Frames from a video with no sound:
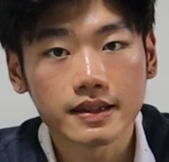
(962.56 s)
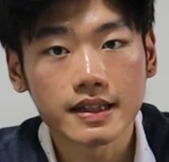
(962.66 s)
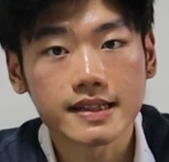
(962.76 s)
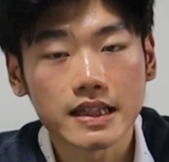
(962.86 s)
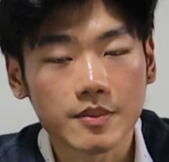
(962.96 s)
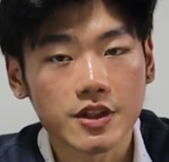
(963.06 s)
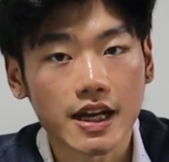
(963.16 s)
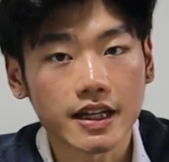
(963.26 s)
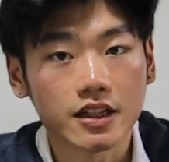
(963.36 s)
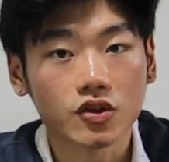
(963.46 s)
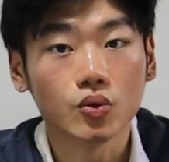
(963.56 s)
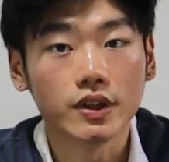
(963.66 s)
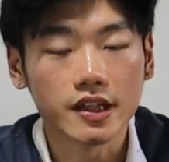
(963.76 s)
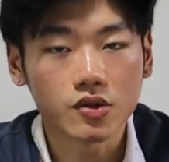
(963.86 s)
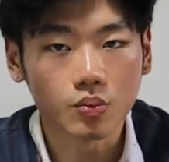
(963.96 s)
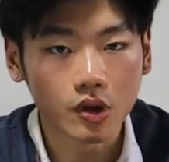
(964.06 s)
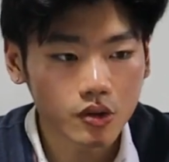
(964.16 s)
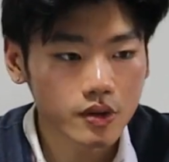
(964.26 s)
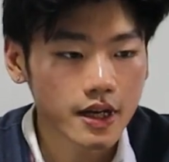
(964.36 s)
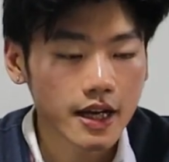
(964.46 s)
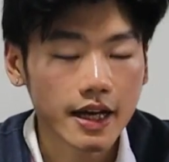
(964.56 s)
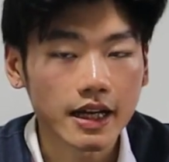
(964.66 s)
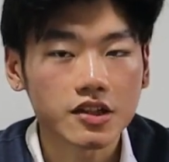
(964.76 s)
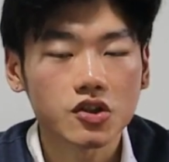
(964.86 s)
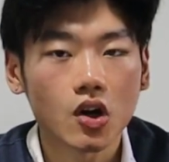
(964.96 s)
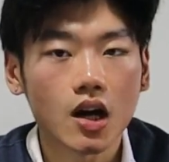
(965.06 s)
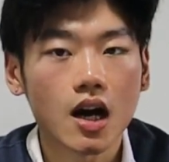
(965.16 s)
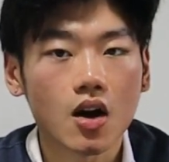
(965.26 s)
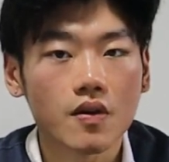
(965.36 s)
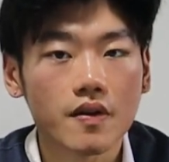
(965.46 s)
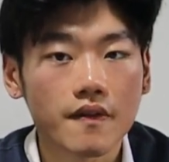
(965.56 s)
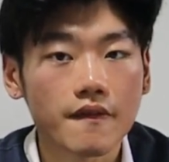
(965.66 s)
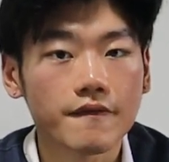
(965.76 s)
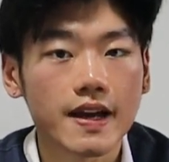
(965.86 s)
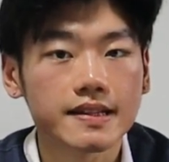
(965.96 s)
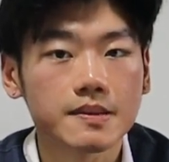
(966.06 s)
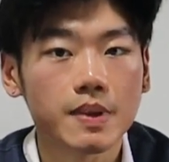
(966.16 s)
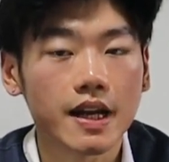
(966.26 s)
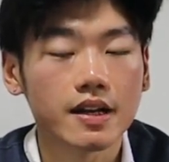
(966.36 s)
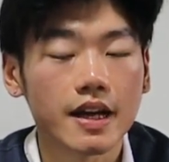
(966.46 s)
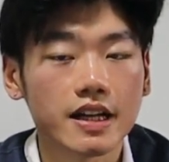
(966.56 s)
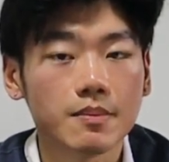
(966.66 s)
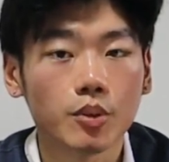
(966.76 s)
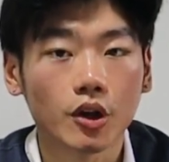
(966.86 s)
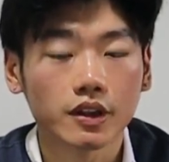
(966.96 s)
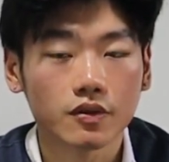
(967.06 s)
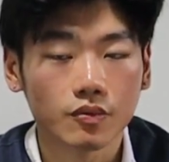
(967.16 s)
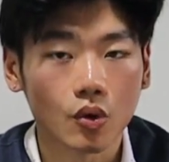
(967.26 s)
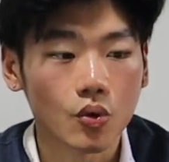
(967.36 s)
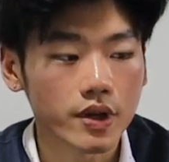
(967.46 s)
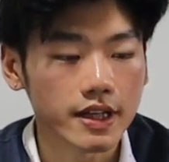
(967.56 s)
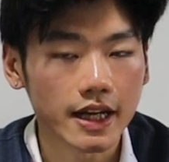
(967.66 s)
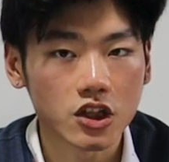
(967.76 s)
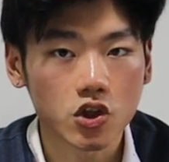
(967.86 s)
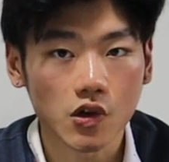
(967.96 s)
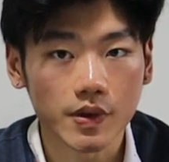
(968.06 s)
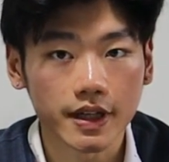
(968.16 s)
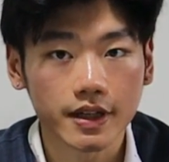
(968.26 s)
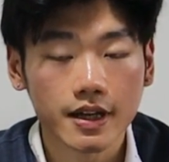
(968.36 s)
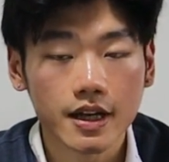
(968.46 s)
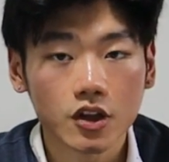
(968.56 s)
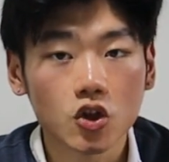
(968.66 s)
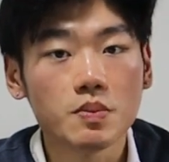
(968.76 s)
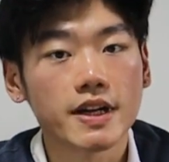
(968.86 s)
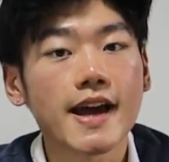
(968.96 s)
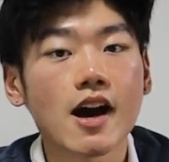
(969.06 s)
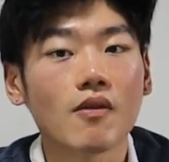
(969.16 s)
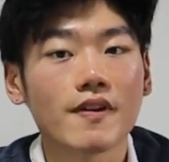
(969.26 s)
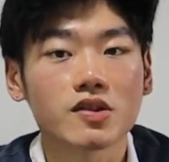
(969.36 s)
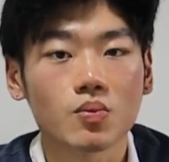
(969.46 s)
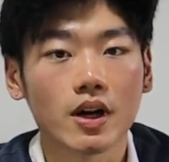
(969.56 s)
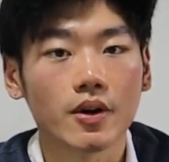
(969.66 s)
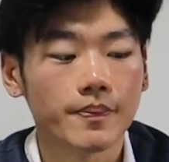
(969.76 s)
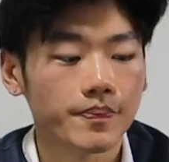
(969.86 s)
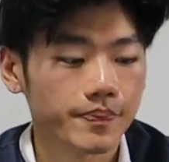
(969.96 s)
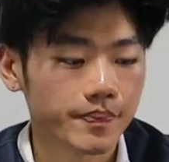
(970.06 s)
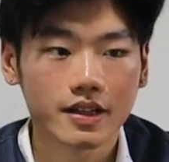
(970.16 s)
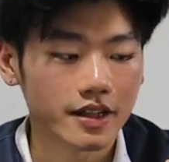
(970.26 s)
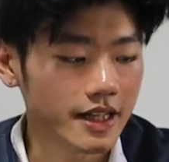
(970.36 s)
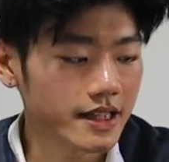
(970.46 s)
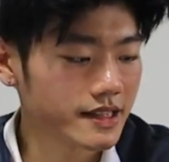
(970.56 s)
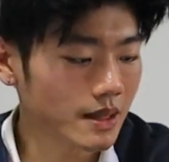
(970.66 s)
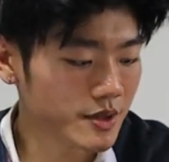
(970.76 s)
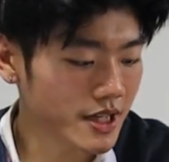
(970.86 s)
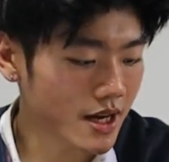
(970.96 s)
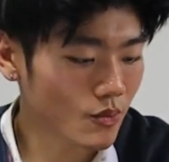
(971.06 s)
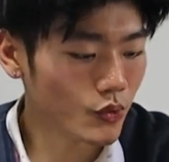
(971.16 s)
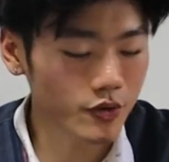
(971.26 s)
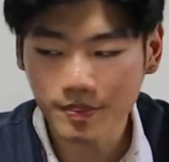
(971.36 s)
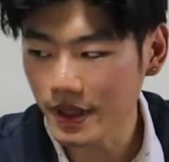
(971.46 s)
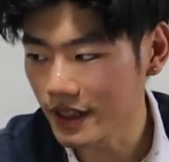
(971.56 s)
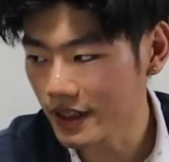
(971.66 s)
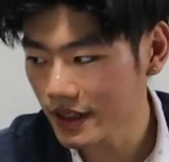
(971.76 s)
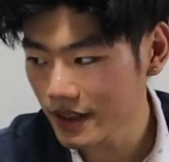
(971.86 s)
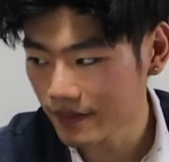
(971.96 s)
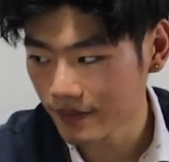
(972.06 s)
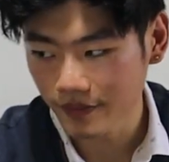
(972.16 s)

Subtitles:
this subject in today's world, and I saw how vets played an important role in ensuring human health as well. The next subject would be